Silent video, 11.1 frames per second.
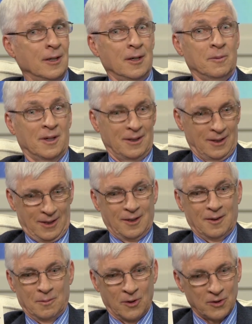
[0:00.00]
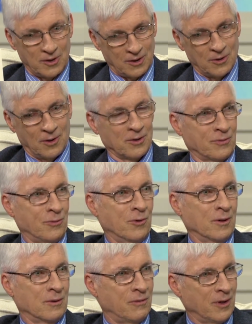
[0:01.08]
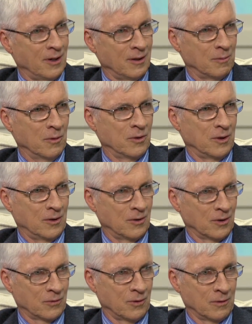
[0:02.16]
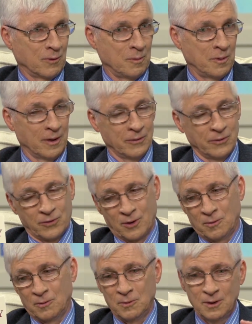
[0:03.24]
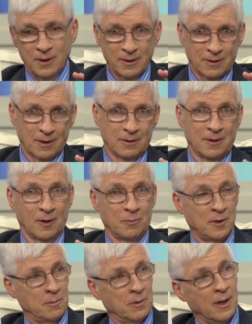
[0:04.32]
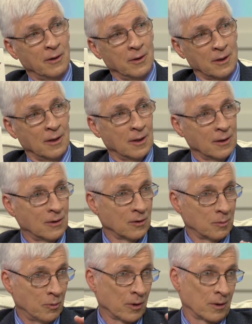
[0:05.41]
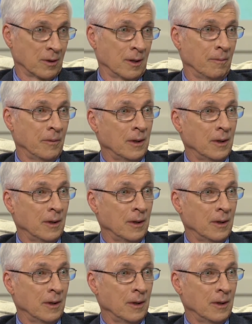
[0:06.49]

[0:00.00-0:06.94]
But mercy calls forth faith. Mercy calls forth repentance. So we'd like to tell people how they can get this booklet.